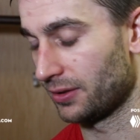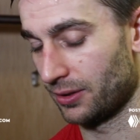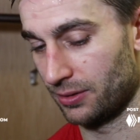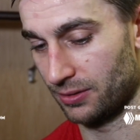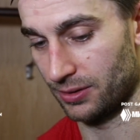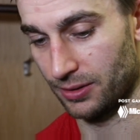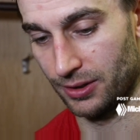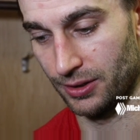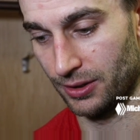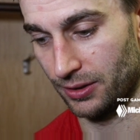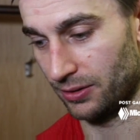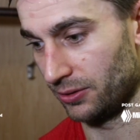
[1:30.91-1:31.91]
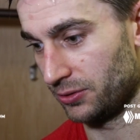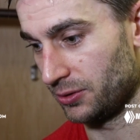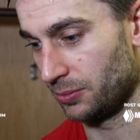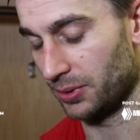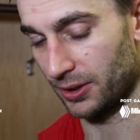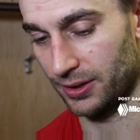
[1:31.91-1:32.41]
So those
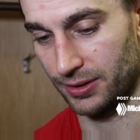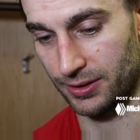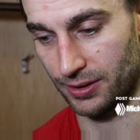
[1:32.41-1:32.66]
two plays,